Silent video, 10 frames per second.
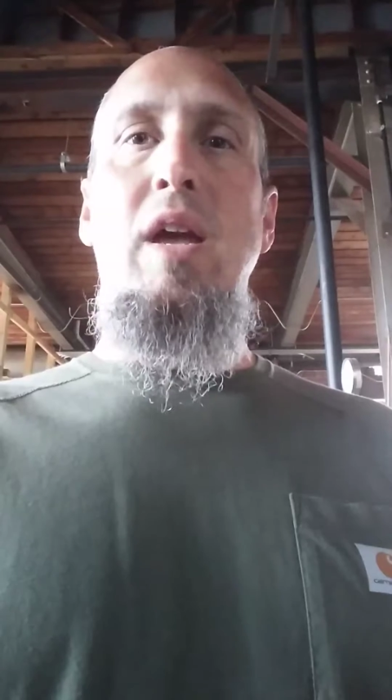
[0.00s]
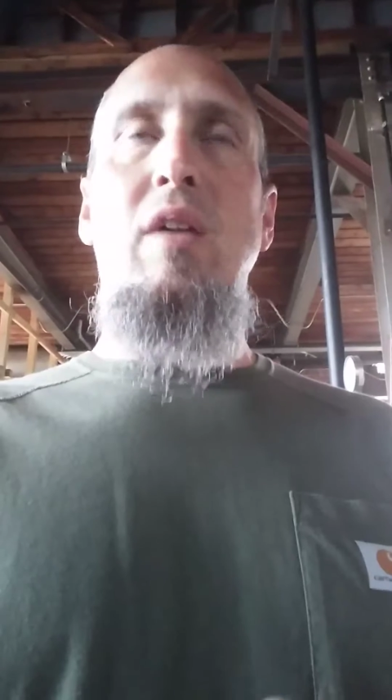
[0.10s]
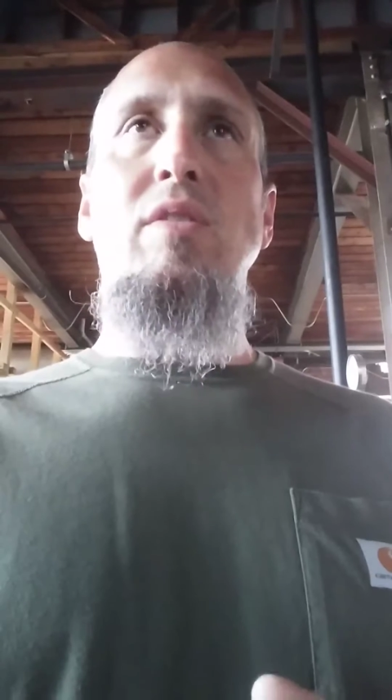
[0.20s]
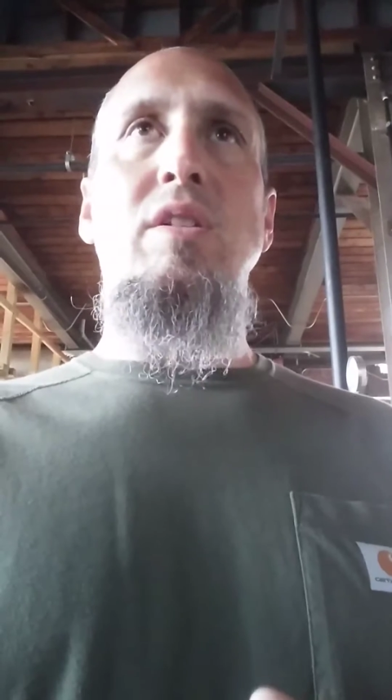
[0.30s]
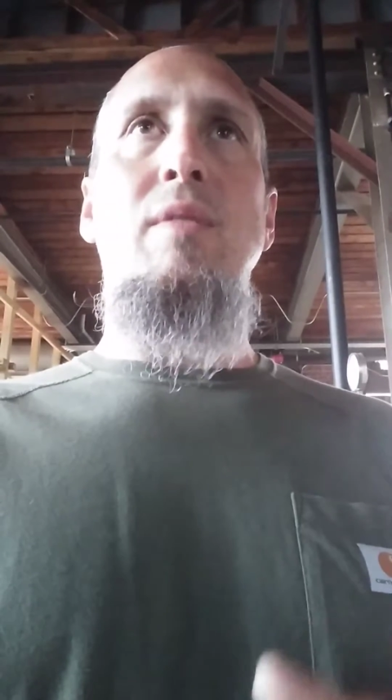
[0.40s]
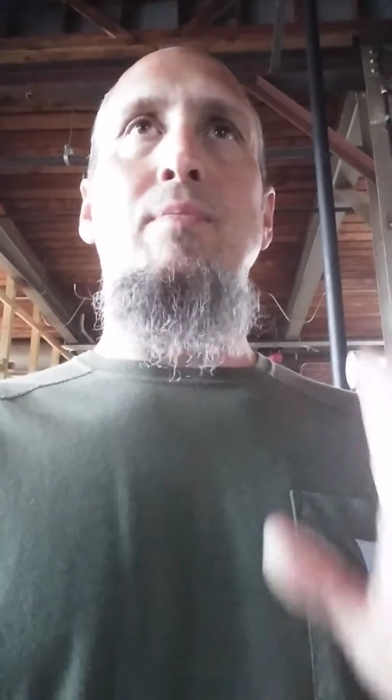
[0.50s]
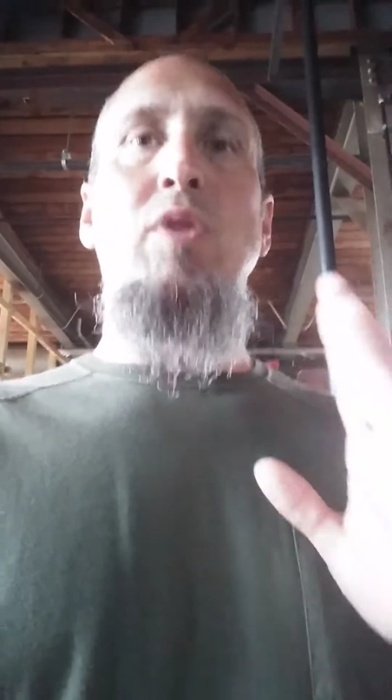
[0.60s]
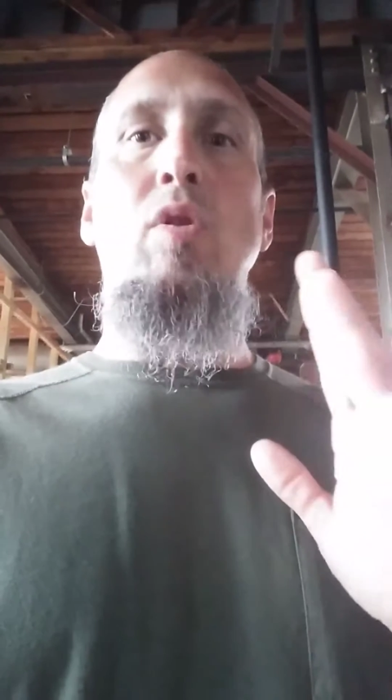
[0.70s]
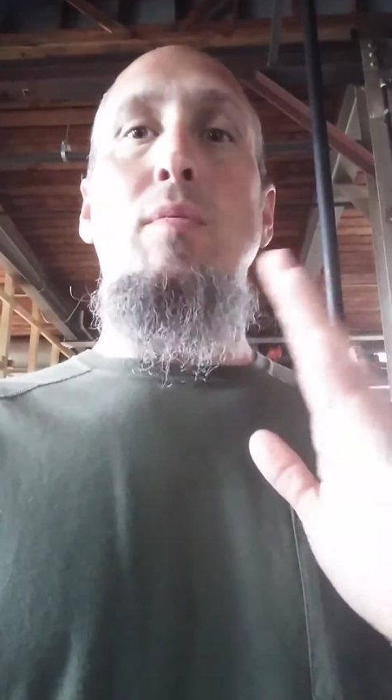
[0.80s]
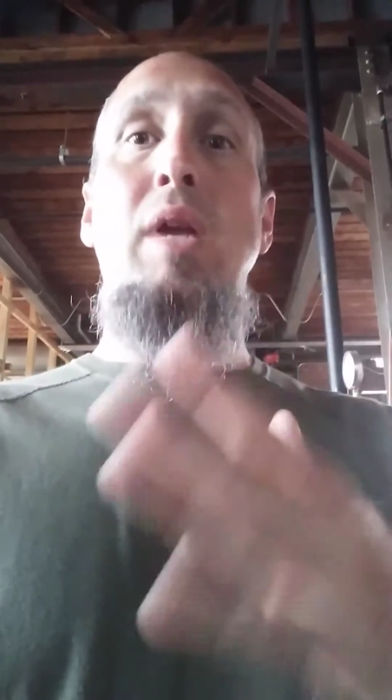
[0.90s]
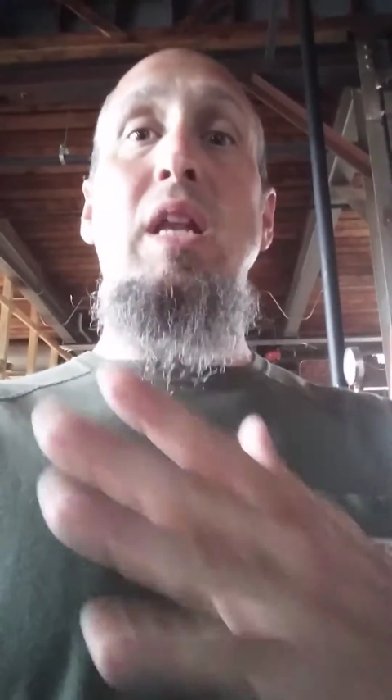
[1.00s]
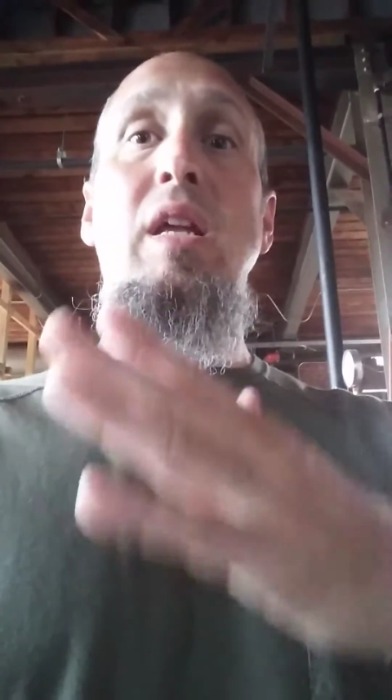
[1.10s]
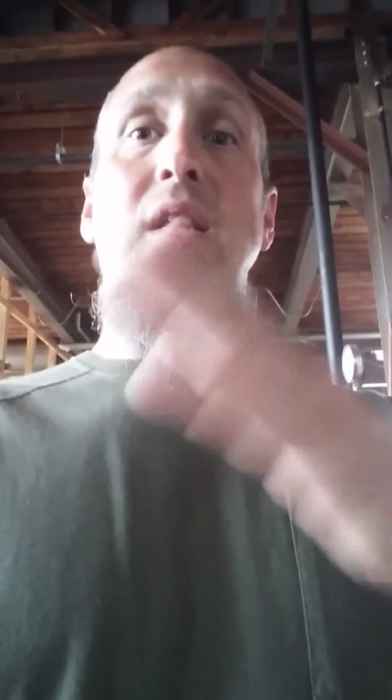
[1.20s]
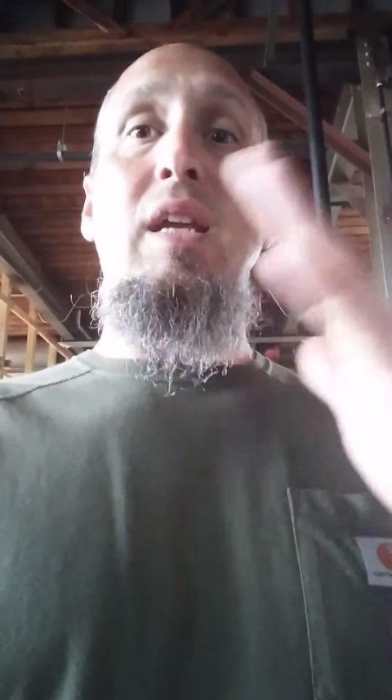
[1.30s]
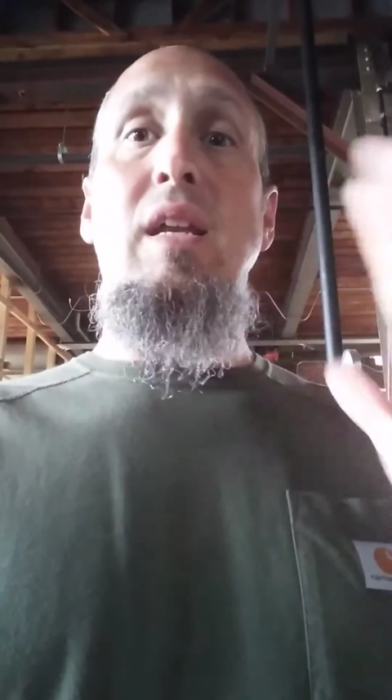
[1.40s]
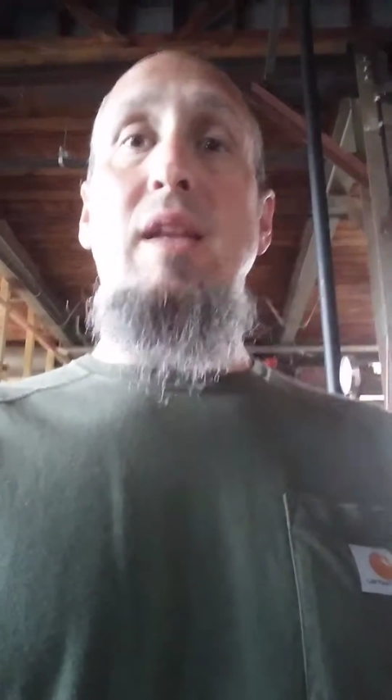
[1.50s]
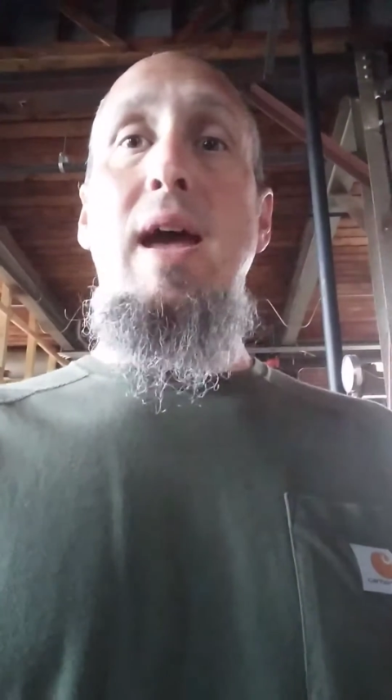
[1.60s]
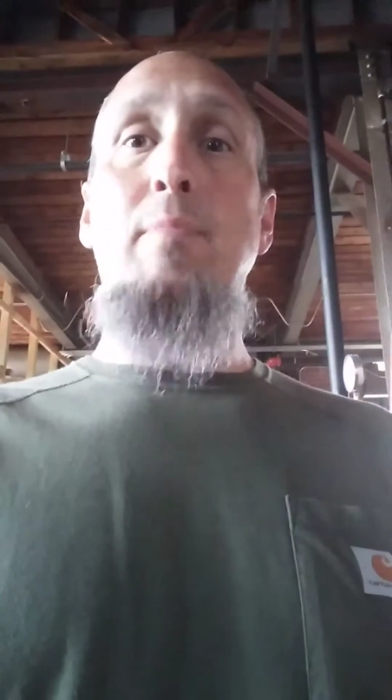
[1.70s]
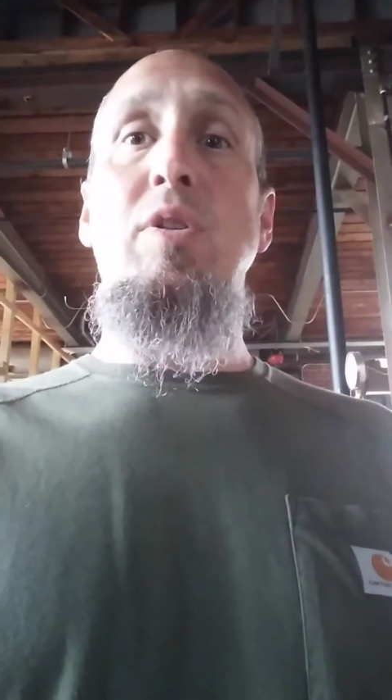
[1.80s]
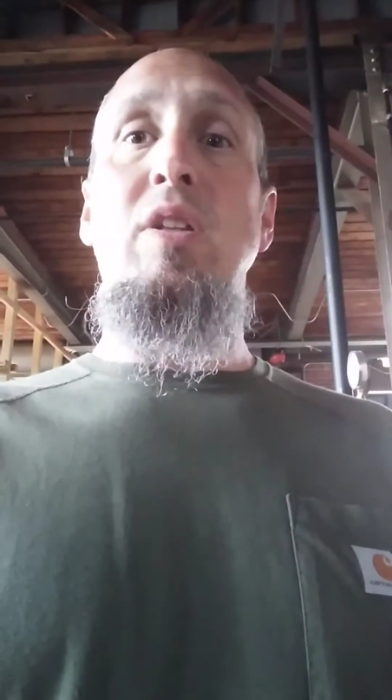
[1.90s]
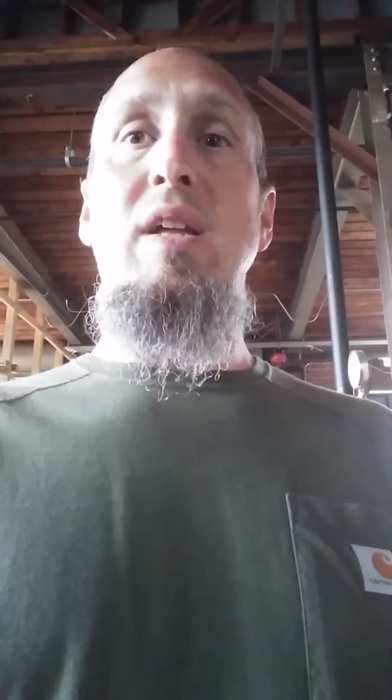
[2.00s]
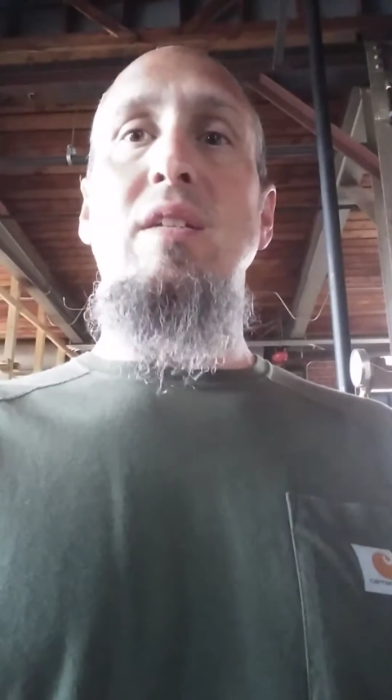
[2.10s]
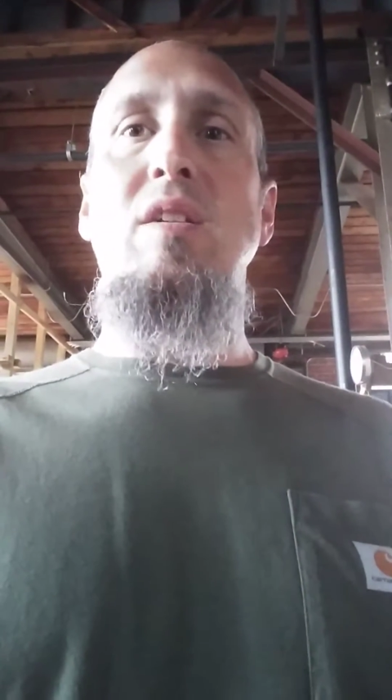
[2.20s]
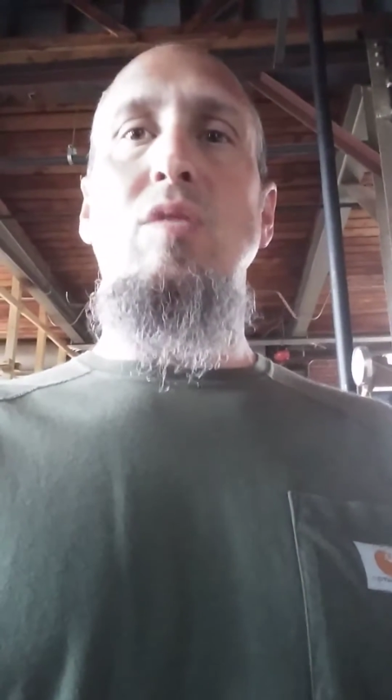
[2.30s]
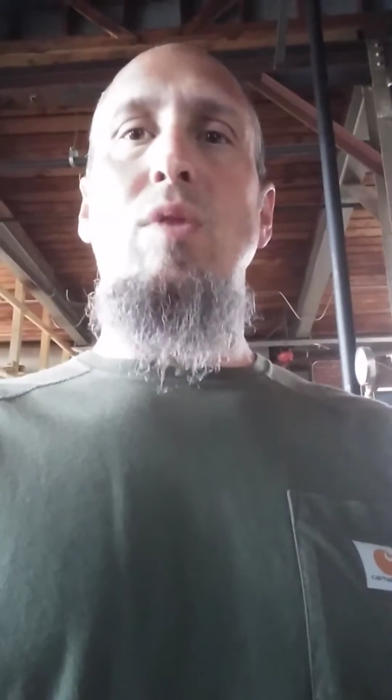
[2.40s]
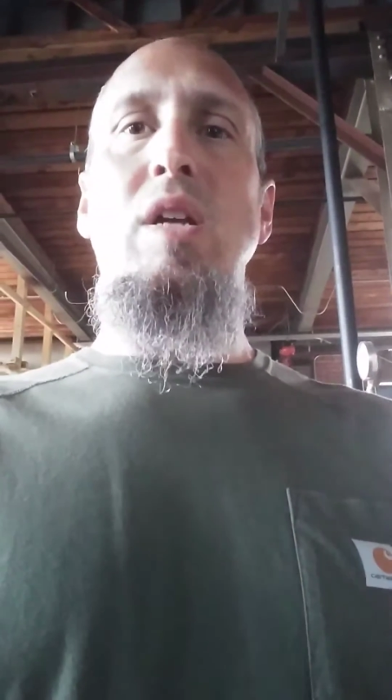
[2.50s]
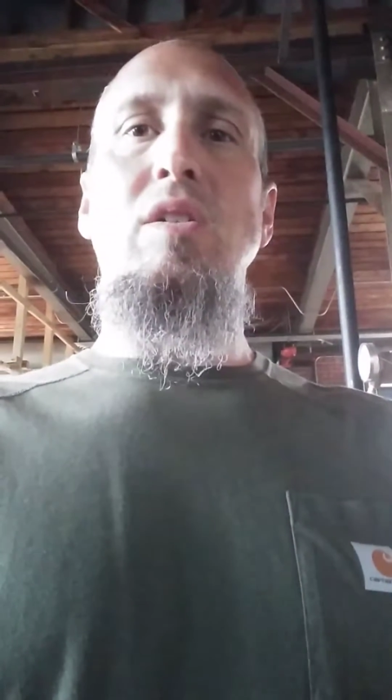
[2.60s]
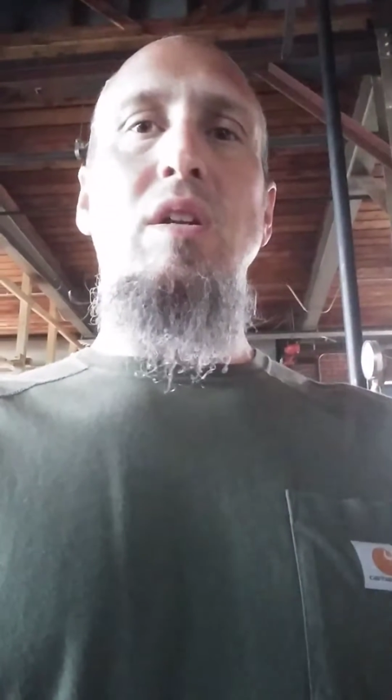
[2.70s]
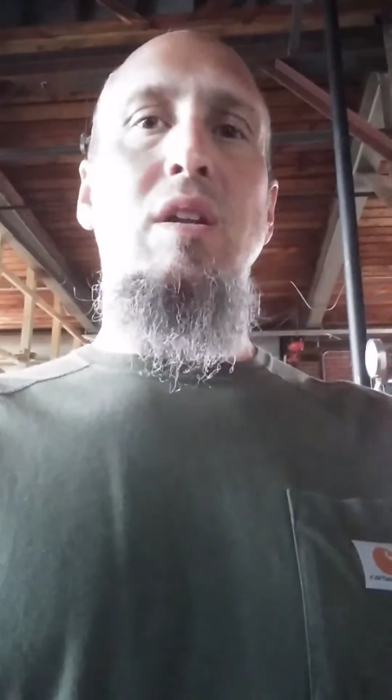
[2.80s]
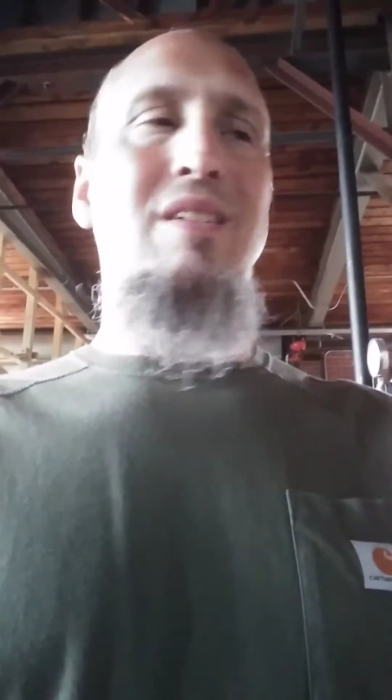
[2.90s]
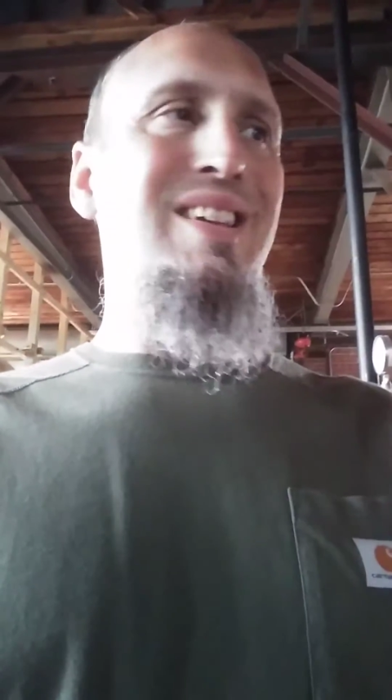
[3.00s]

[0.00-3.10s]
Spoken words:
else. You immediately adapt to that situation,